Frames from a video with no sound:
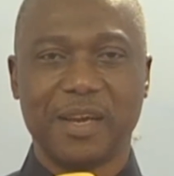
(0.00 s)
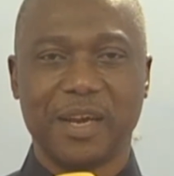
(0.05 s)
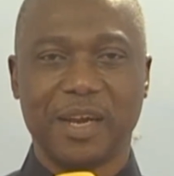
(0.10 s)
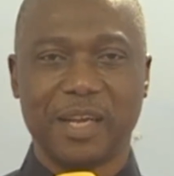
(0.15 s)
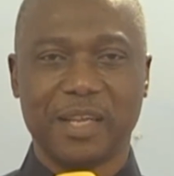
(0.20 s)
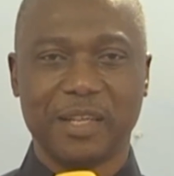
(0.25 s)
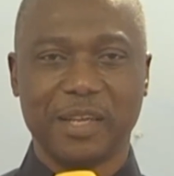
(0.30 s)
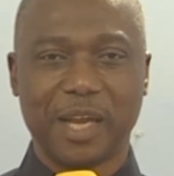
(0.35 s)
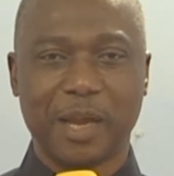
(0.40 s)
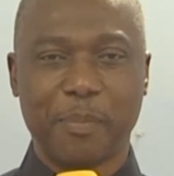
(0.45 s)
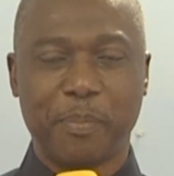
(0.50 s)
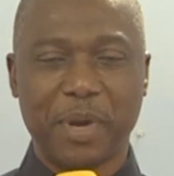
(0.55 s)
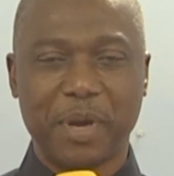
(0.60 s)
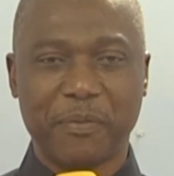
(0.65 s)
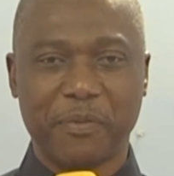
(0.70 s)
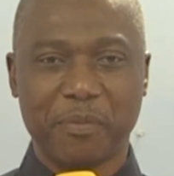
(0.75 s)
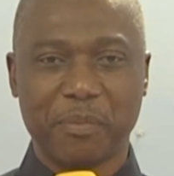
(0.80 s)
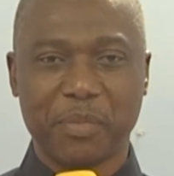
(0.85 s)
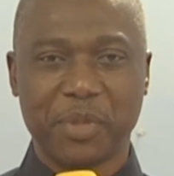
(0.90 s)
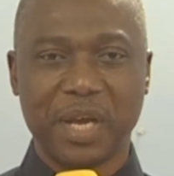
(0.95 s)
And apart
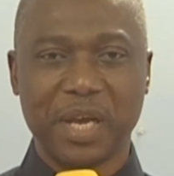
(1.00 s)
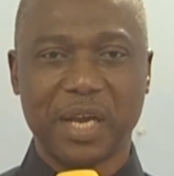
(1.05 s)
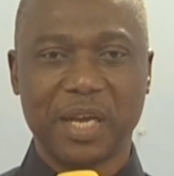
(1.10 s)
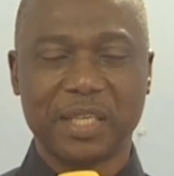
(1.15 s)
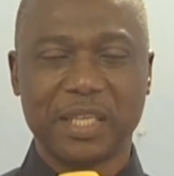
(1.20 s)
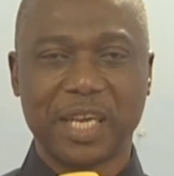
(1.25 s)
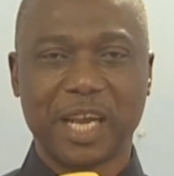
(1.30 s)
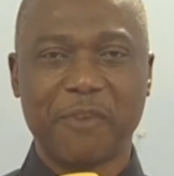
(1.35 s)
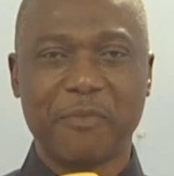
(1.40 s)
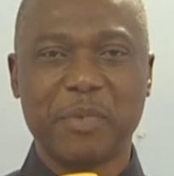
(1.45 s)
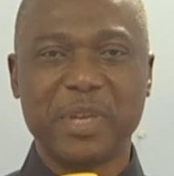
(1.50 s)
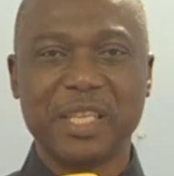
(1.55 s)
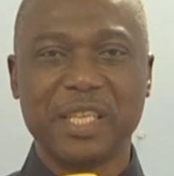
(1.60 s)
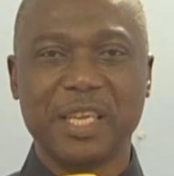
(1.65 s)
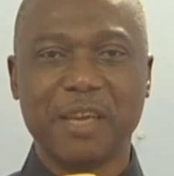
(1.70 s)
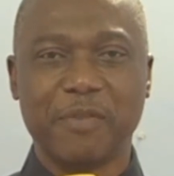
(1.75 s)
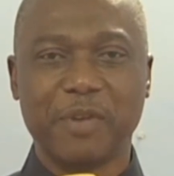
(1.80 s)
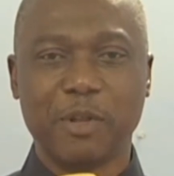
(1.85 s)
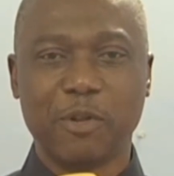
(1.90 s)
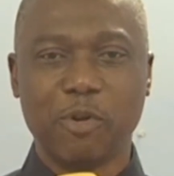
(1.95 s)
from that, I've been
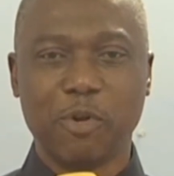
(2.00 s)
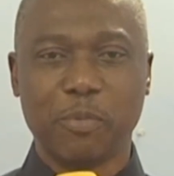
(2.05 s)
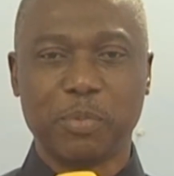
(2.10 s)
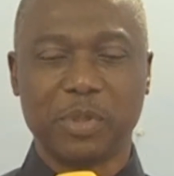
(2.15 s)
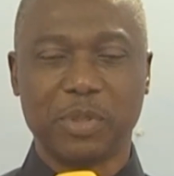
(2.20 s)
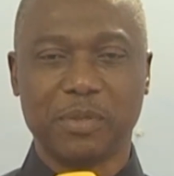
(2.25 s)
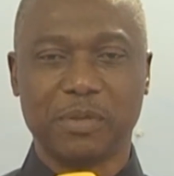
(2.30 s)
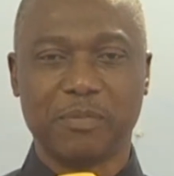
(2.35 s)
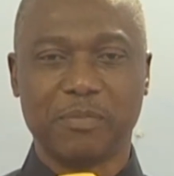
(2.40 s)
developed